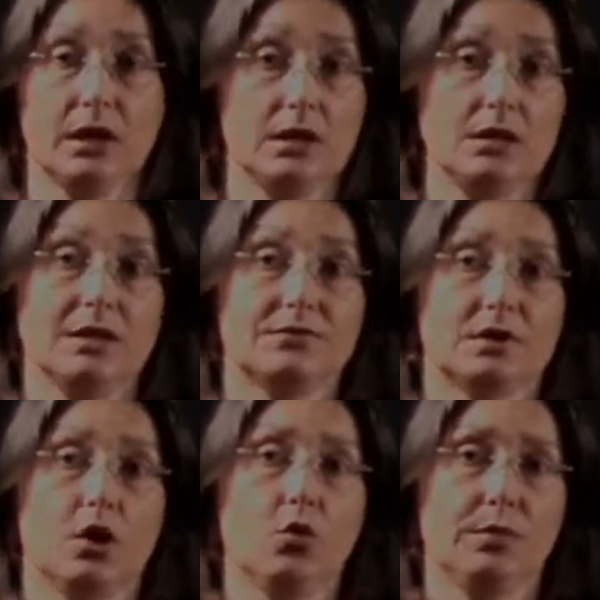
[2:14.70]
he
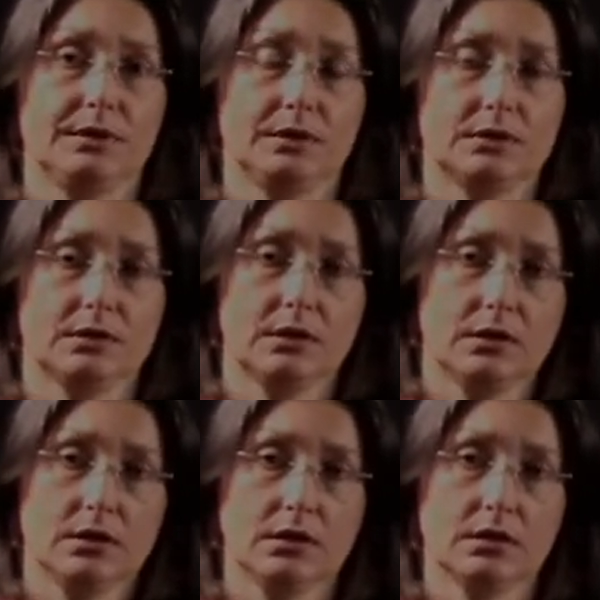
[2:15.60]
never opened
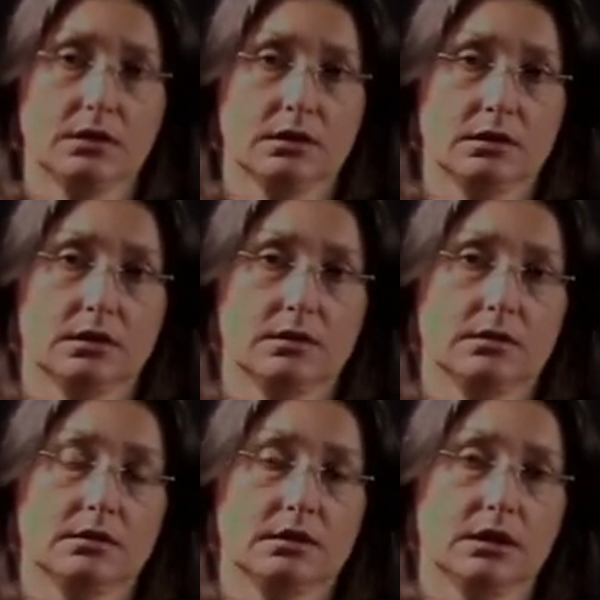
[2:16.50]

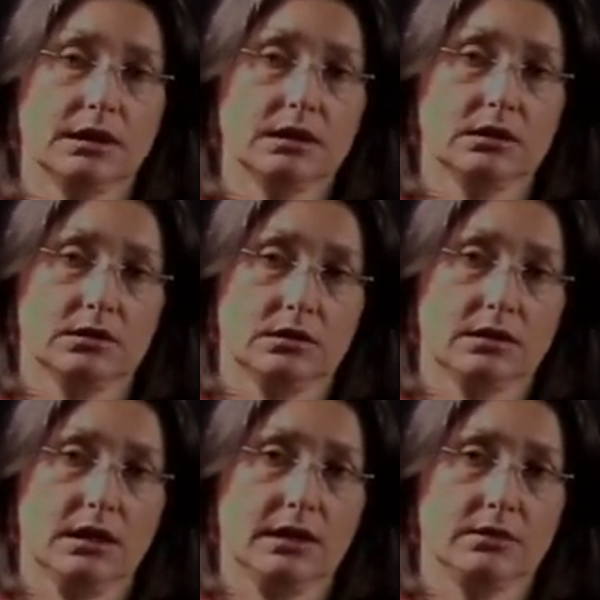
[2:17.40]
the article
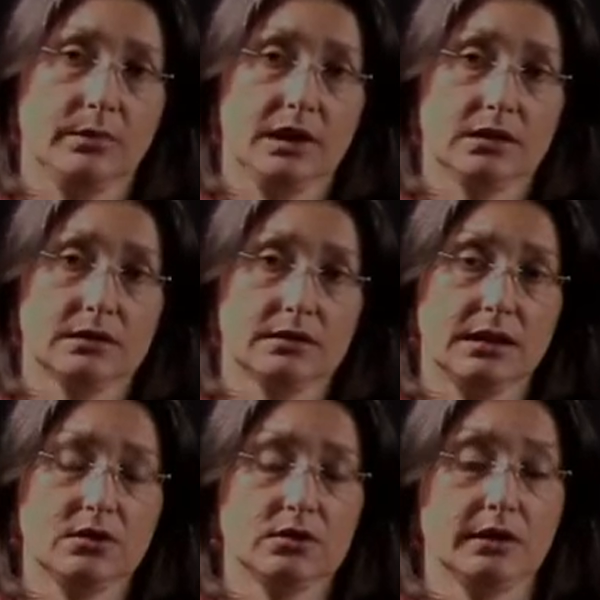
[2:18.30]
that Mendel
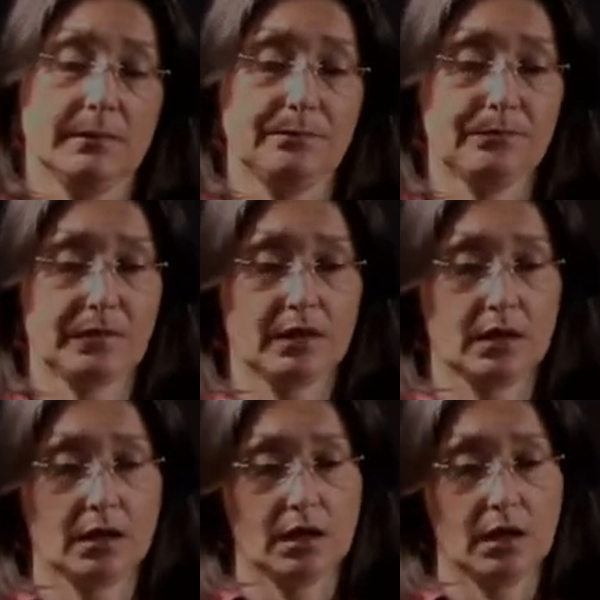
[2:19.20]
sent to him.
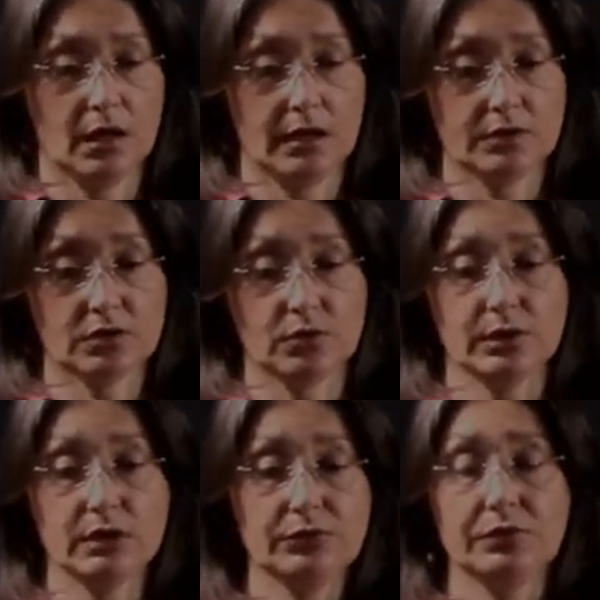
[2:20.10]
So
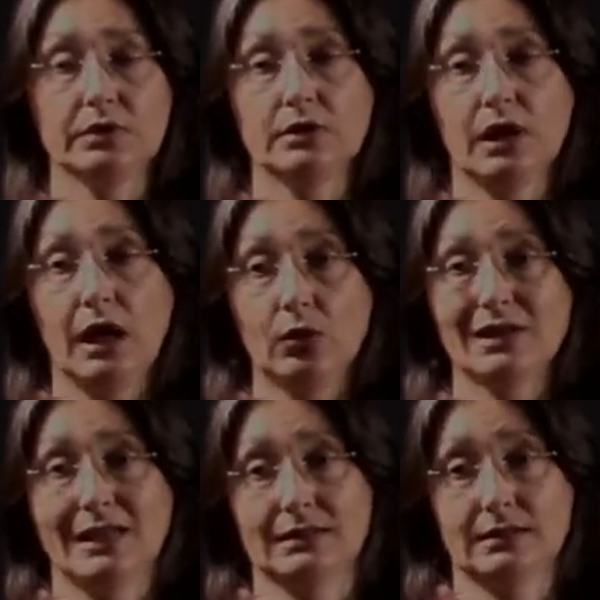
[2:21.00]
even our
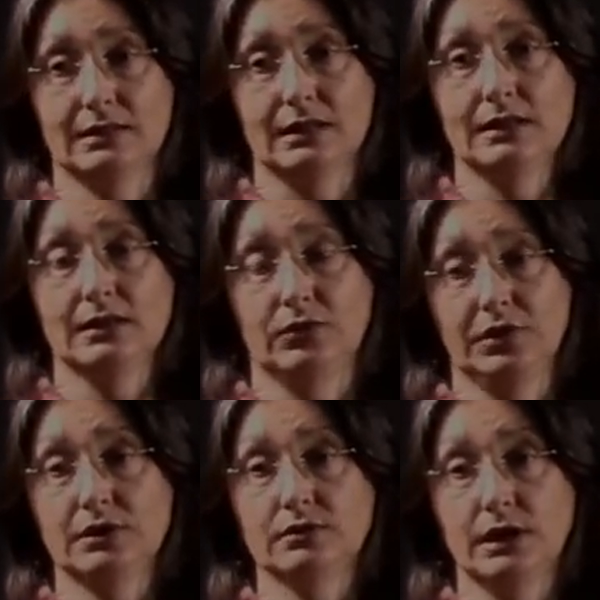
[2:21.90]
understanding of
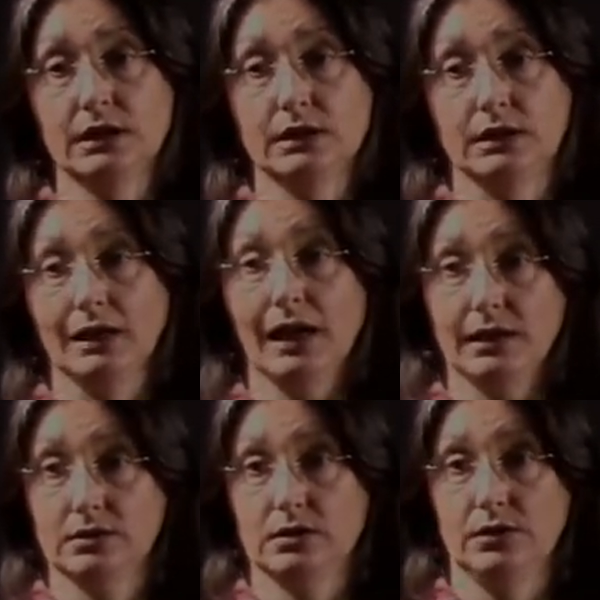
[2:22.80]
heredity
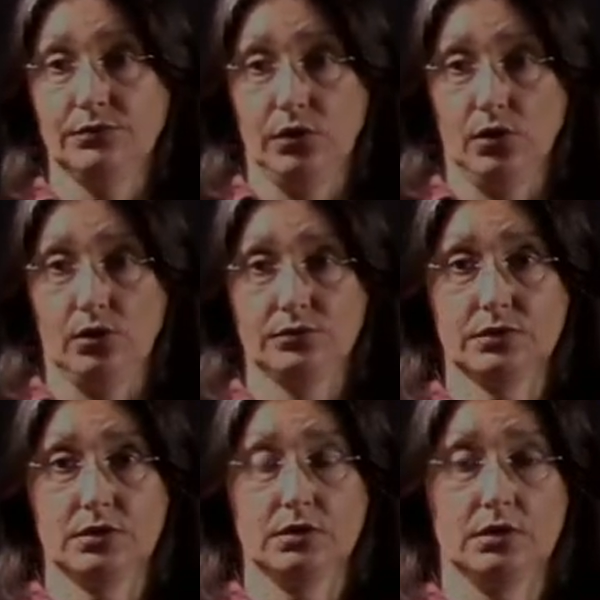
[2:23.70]
has
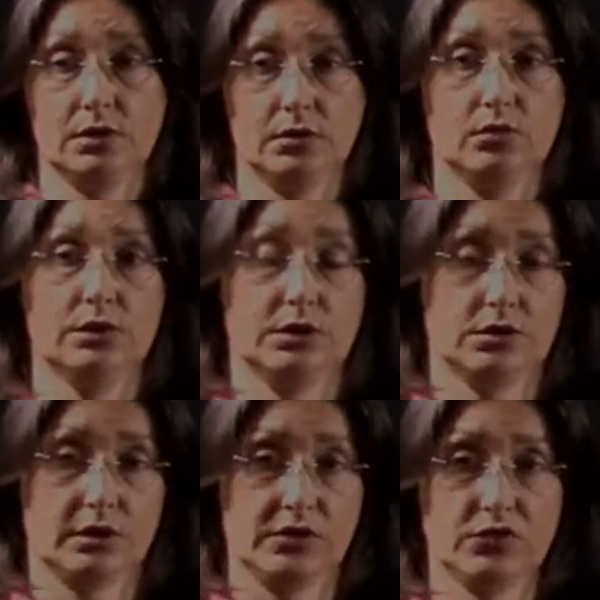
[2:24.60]
evolved or
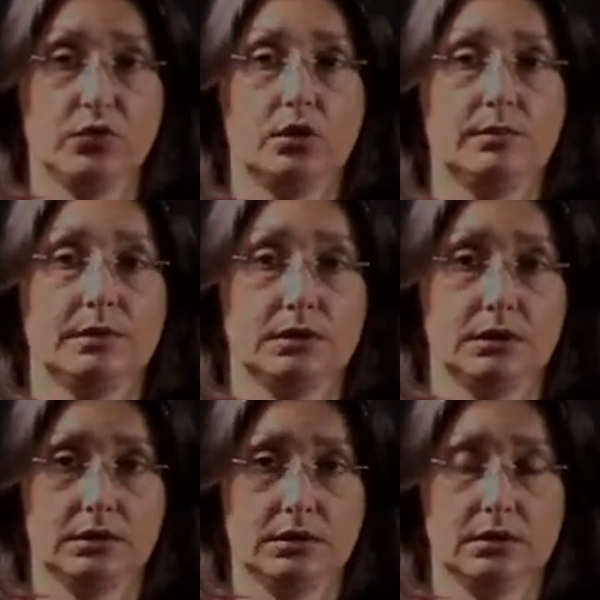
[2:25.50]
transformed
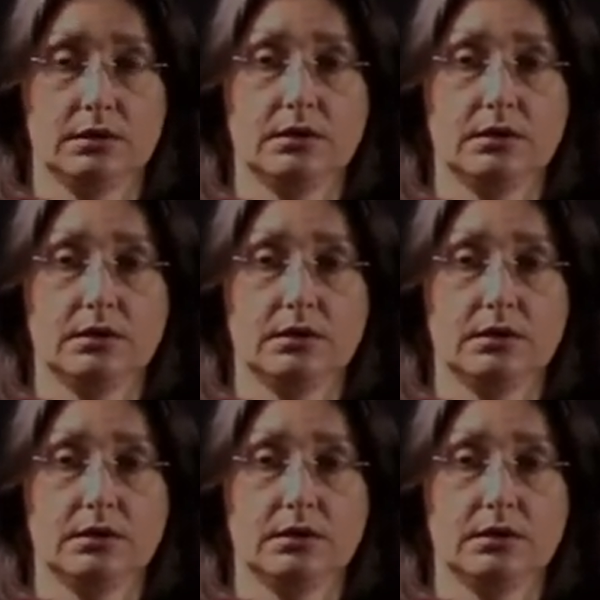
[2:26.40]
and